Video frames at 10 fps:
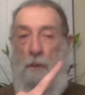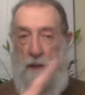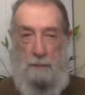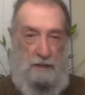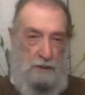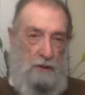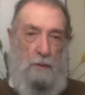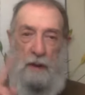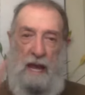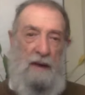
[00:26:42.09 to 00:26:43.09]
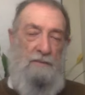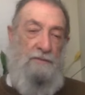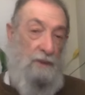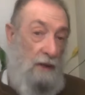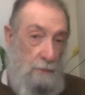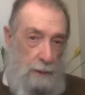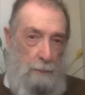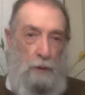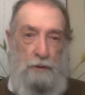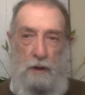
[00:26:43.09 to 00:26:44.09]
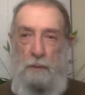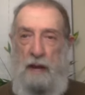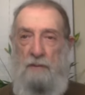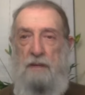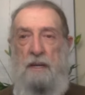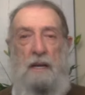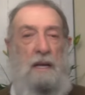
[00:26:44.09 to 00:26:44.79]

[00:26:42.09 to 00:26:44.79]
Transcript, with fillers: we can make sure that we have for other people who don't have it.